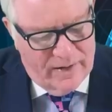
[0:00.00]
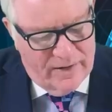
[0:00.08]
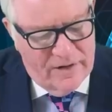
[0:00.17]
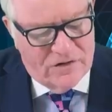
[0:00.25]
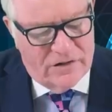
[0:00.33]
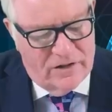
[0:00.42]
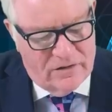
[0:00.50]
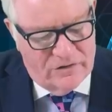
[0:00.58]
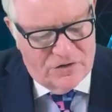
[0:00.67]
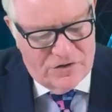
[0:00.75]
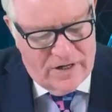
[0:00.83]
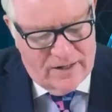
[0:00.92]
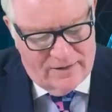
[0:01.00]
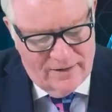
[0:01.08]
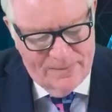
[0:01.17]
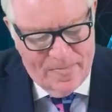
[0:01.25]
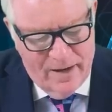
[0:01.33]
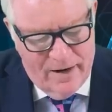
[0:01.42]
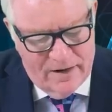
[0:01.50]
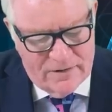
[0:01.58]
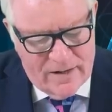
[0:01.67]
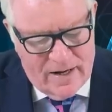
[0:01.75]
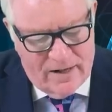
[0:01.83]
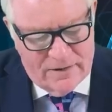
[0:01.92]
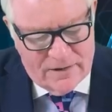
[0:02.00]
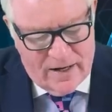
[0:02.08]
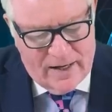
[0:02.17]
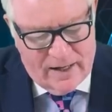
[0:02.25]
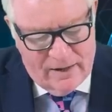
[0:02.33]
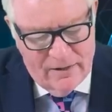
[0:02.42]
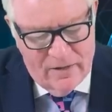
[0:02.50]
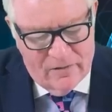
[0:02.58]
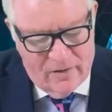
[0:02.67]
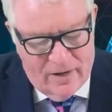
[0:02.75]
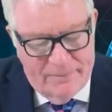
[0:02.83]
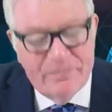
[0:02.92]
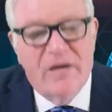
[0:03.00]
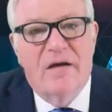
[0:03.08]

And this little shit is now saying, right,